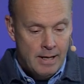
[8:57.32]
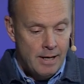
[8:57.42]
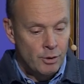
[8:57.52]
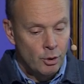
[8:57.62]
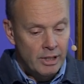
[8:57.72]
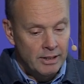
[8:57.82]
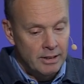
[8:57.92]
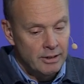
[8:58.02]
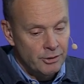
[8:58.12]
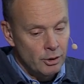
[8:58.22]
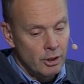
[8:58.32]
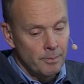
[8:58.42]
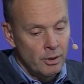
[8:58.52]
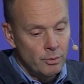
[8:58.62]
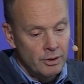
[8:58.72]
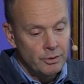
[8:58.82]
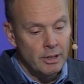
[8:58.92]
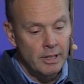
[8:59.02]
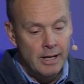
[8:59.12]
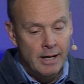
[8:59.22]
If you look at the industrial component,
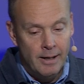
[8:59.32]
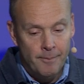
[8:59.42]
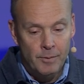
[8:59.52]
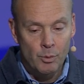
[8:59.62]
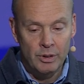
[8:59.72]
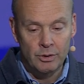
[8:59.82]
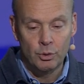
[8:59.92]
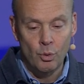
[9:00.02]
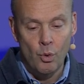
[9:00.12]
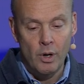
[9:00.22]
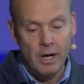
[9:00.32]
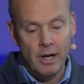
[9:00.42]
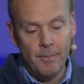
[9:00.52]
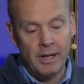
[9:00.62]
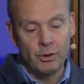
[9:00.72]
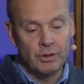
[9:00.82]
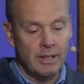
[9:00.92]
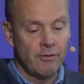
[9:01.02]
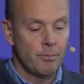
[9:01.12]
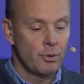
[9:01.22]
we saw a minus
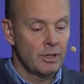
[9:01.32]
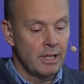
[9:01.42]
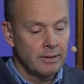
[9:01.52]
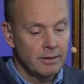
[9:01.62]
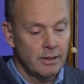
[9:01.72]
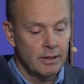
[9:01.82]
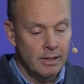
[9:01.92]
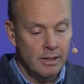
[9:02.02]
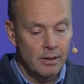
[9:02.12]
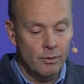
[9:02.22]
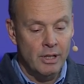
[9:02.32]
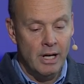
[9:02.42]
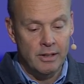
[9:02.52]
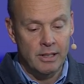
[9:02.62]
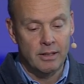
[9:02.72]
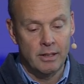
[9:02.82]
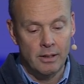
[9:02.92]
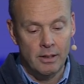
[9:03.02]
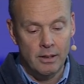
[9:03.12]
7% organic